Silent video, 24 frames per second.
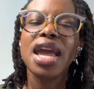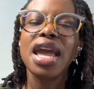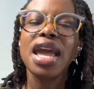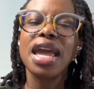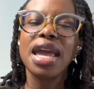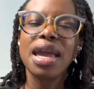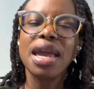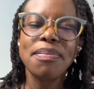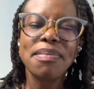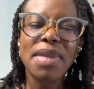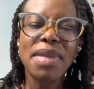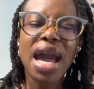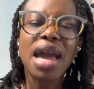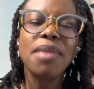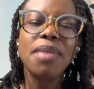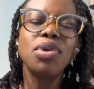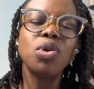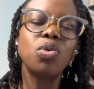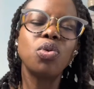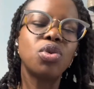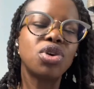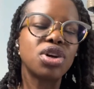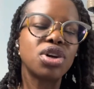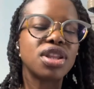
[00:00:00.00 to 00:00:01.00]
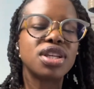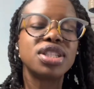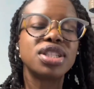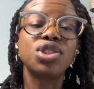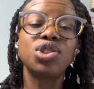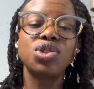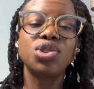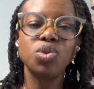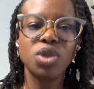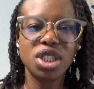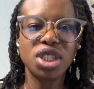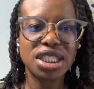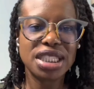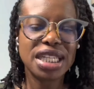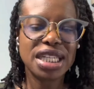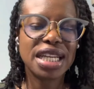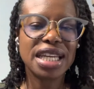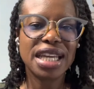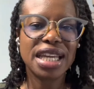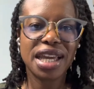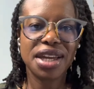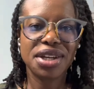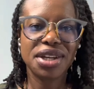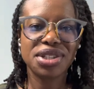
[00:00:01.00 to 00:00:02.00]
It might be worth switching
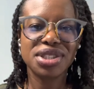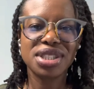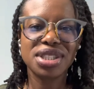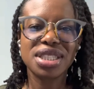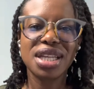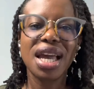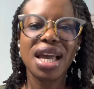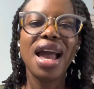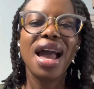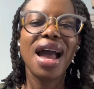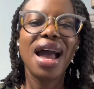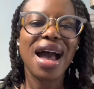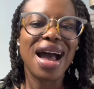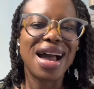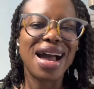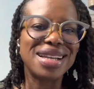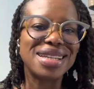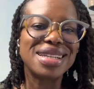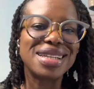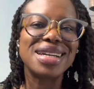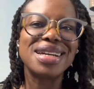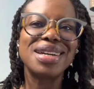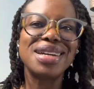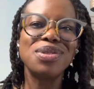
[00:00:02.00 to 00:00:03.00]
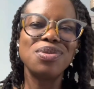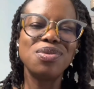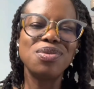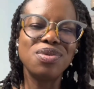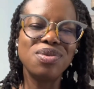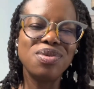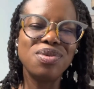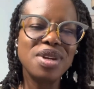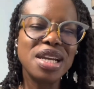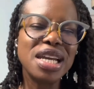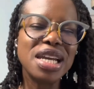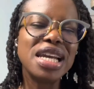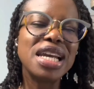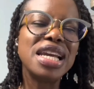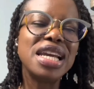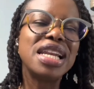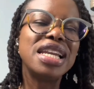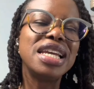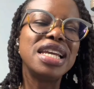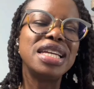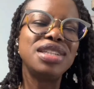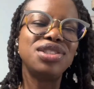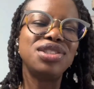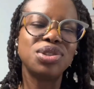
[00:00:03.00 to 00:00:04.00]
gears and
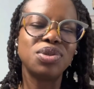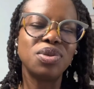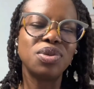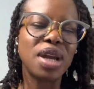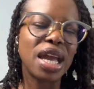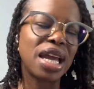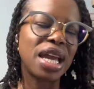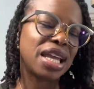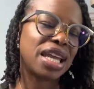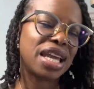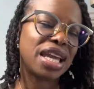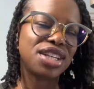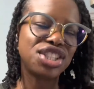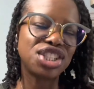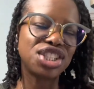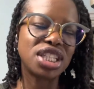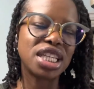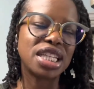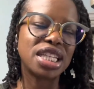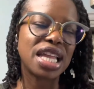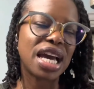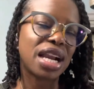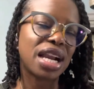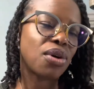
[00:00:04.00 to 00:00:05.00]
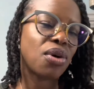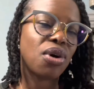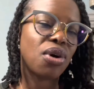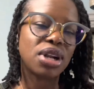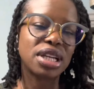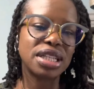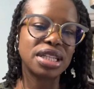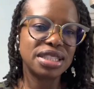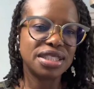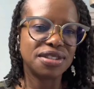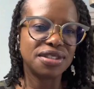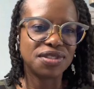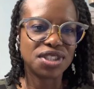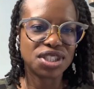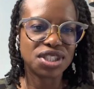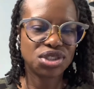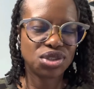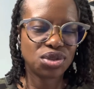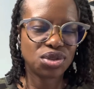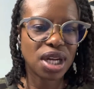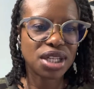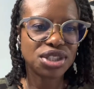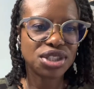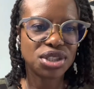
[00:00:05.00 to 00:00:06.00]
really engaging in that cognitive
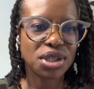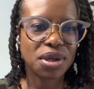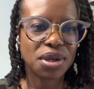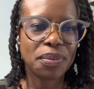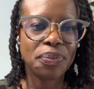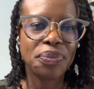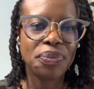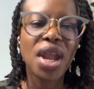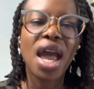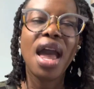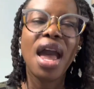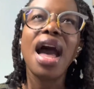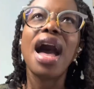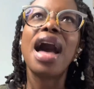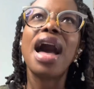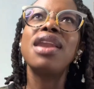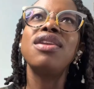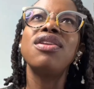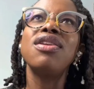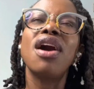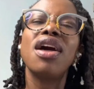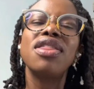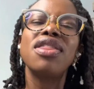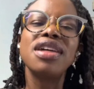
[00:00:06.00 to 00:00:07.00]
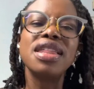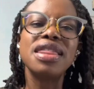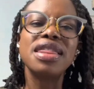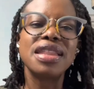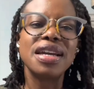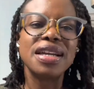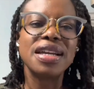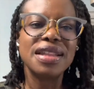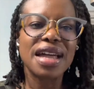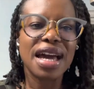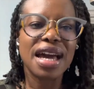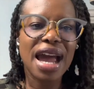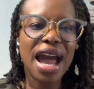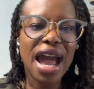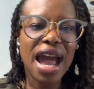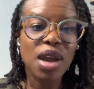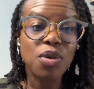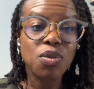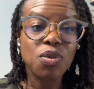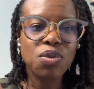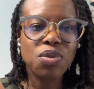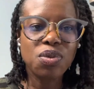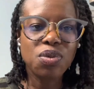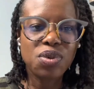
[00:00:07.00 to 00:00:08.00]
distraction. Another thing that I
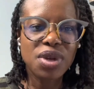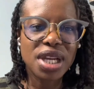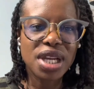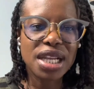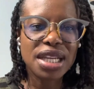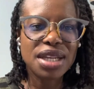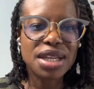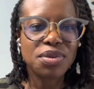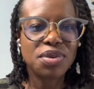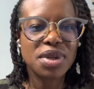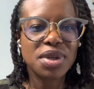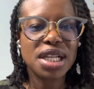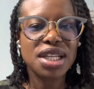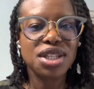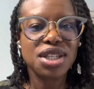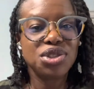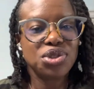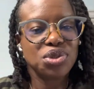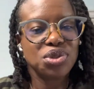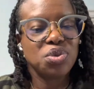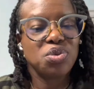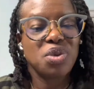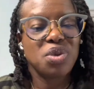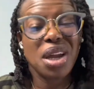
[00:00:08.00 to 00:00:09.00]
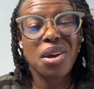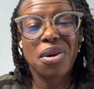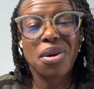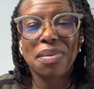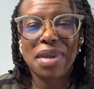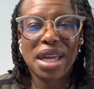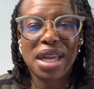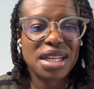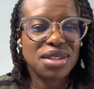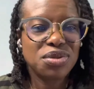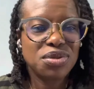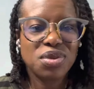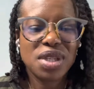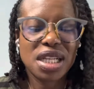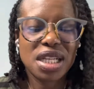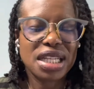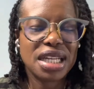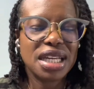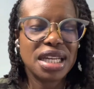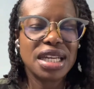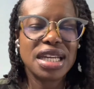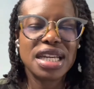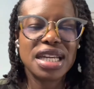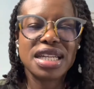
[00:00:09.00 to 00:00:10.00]
really do recommend
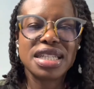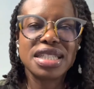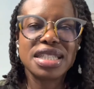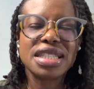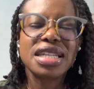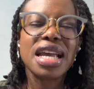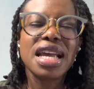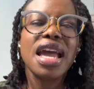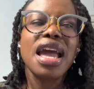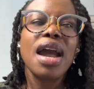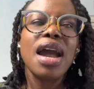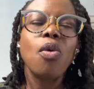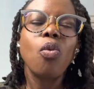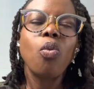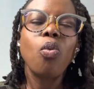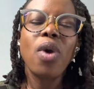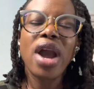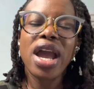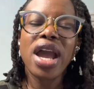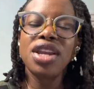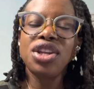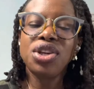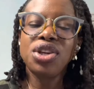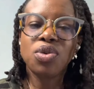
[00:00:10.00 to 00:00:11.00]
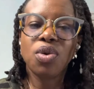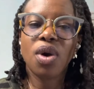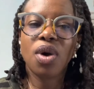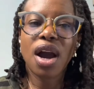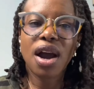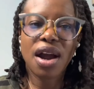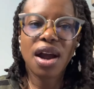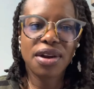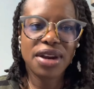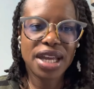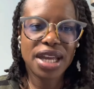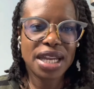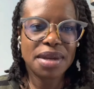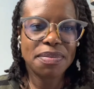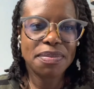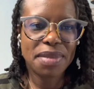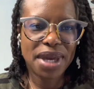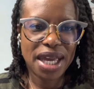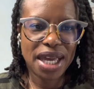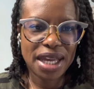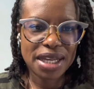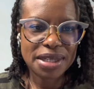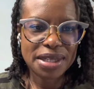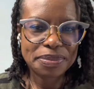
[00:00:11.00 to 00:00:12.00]
is when you are in
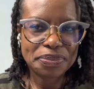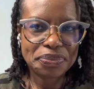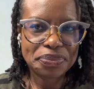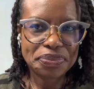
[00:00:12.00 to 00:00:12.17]
bed,